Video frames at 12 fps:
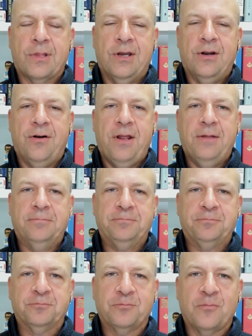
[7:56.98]
All right.
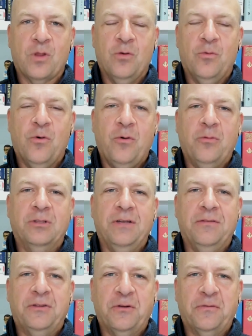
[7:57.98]
Well, we will
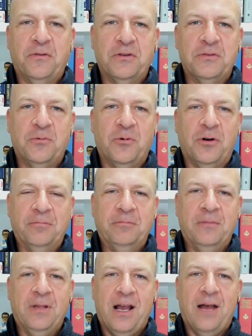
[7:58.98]
leave it there for this morning.